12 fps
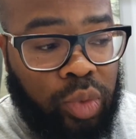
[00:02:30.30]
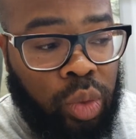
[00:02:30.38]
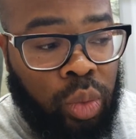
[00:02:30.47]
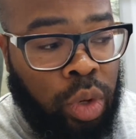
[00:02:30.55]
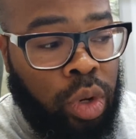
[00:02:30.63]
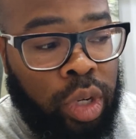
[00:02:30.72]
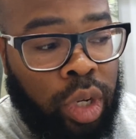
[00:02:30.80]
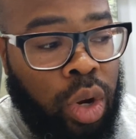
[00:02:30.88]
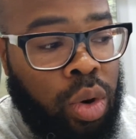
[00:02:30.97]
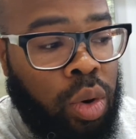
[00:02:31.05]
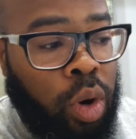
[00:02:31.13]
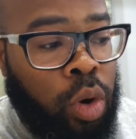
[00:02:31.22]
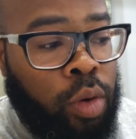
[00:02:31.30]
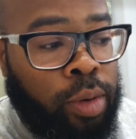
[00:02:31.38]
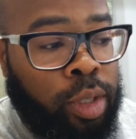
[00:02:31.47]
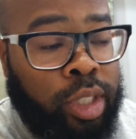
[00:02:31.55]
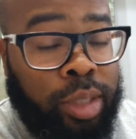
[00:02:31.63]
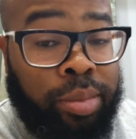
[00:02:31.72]
We're going to go
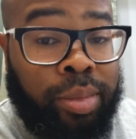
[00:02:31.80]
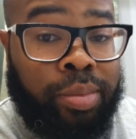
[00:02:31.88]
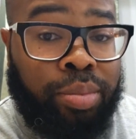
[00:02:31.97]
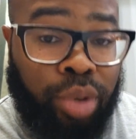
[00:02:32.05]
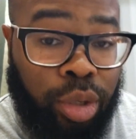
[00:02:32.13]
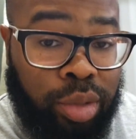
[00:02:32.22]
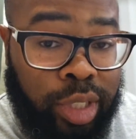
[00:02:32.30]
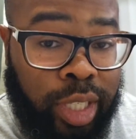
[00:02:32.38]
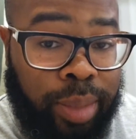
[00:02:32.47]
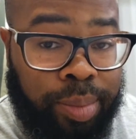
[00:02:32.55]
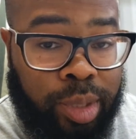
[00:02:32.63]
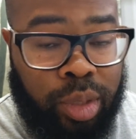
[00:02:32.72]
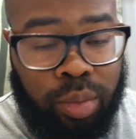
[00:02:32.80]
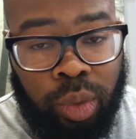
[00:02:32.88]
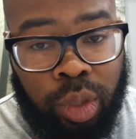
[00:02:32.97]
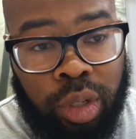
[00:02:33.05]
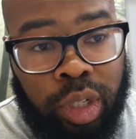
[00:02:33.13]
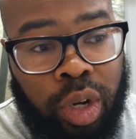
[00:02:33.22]
over some pro tips.
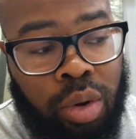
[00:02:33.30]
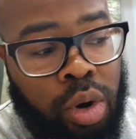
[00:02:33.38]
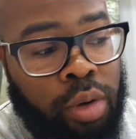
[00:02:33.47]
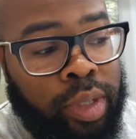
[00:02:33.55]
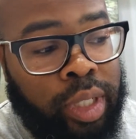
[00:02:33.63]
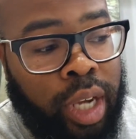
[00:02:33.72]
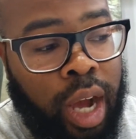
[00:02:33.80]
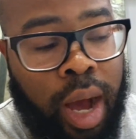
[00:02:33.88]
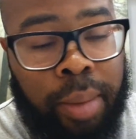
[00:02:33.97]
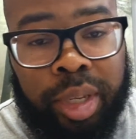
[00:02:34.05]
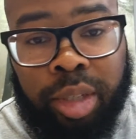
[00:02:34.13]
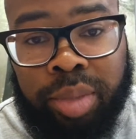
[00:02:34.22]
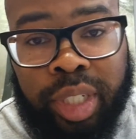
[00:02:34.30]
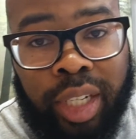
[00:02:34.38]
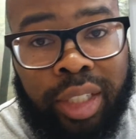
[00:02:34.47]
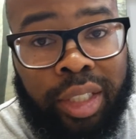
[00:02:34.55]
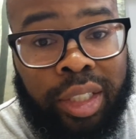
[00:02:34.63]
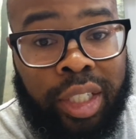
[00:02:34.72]
We're going to go over the common
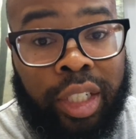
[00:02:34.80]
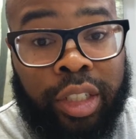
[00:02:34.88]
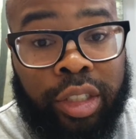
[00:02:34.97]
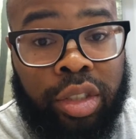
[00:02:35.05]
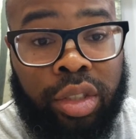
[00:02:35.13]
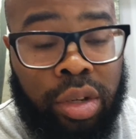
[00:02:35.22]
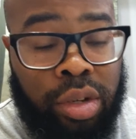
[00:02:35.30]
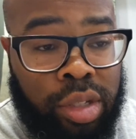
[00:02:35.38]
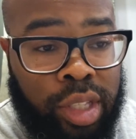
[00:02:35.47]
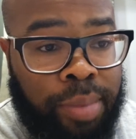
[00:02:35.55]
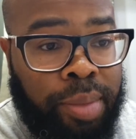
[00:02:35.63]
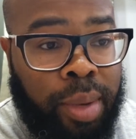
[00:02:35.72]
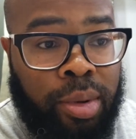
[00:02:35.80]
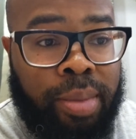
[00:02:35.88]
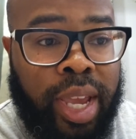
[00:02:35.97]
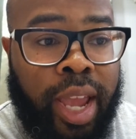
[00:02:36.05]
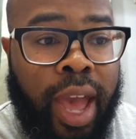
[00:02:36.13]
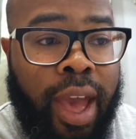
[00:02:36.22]
objections and concerns that people
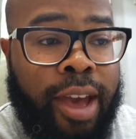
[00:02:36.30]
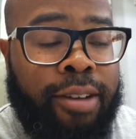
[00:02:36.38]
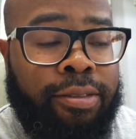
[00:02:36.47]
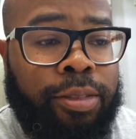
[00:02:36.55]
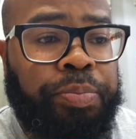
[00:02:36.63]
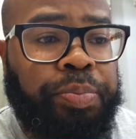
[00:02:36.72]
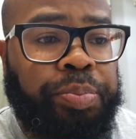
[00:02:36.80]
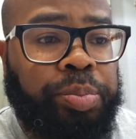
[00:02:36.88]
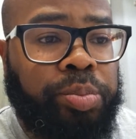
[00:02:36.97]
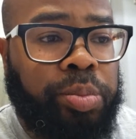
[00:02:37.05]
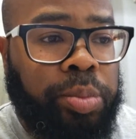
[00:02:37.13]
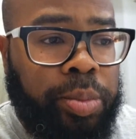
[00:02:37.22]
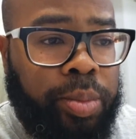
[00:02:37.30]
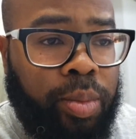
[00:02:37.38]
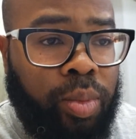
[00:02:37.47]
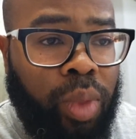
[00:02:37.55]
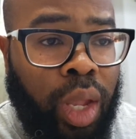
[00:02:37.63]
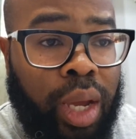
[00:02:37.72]
may have.
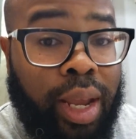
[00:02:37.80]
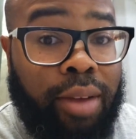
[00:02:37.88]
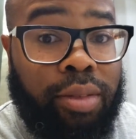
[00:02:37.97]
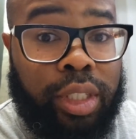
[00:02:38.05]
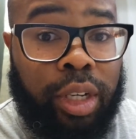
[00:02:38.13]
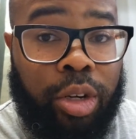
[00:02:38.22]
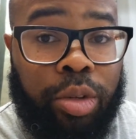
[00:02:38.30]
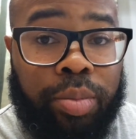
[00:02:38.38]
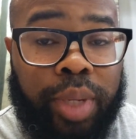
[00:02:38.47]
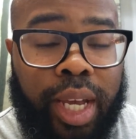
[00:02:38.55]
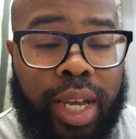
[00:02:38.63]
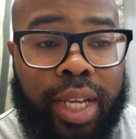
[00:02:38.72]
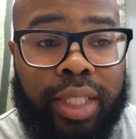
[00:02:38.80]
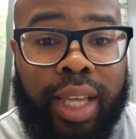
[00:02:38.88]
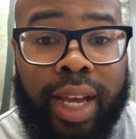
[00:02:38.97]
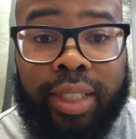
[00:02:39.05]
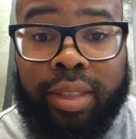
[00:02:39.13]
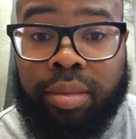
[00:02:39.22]
And I really hope
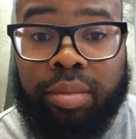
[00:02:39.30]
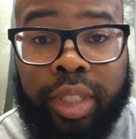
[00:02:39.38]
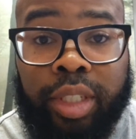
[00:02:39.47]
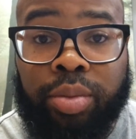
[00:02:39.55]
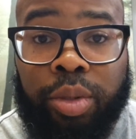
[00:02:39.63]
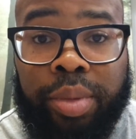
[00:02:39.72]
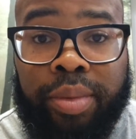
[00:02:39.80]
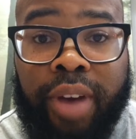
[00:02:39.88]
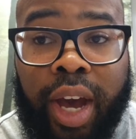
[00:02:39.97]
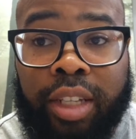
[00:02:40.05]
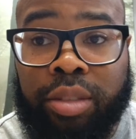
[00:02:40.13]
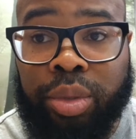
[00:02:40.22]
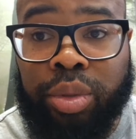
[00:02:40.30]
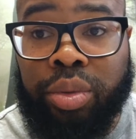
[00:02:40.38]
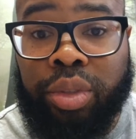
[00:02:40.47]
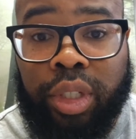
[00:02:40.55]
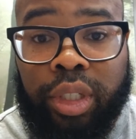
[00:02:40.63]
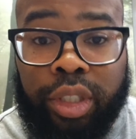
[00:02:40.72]
that this will be valuable
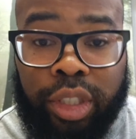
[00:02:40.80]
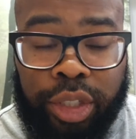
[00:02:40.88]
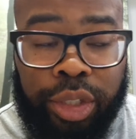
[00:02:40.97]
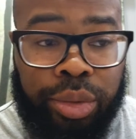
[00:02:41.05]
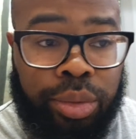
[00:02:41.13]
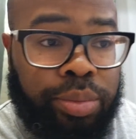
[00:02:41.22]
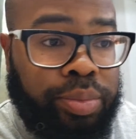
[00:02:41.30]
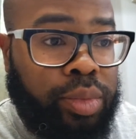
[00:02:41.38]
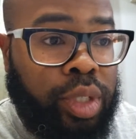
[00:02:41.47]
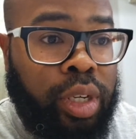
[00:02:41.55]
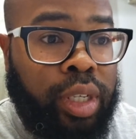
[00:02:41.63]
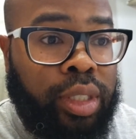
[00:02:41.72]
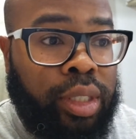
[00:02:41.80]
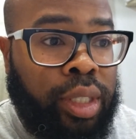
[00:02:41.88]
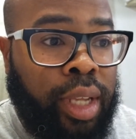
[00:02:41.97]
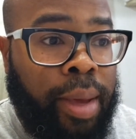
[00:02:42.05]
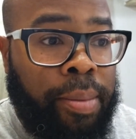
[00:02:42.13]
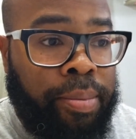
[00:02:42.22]
to you. All right,
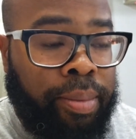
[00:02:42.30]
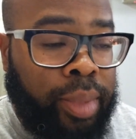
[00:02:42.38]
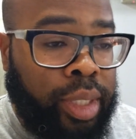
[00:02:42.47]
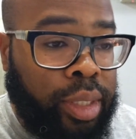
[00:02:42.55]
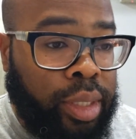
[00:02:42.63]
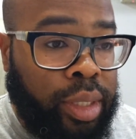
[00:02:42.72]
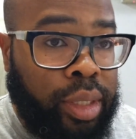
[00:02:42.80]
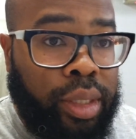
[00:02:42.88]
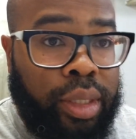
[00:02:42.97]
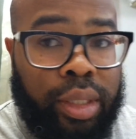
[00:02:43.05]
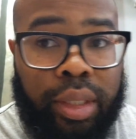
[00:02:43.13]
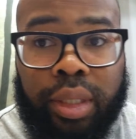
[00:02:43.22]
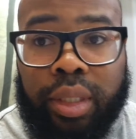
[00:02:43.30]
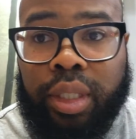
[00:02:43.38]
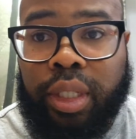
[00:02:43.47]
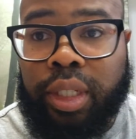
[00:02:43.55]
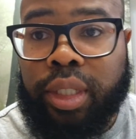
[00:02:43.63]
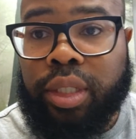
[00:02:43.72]
let me
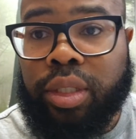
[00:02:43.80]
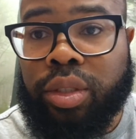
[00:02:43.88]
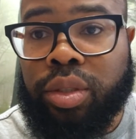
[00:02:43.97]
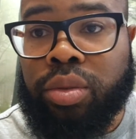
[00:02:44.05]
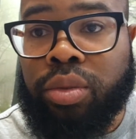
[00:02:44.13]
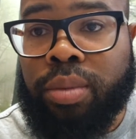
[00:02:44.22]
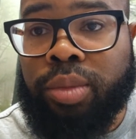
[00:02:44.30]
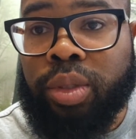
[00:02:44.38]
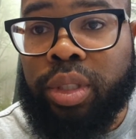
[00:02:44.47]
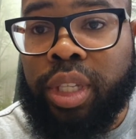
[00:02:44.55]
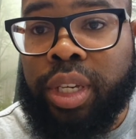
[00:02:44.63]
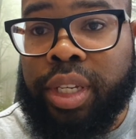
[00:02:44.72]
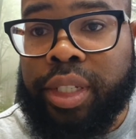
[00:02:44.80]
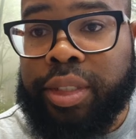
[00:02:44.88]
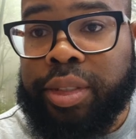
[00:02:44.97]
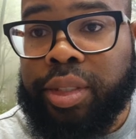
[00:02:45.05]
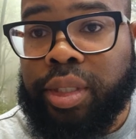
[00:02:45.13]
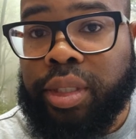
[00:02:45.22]
do one more thing.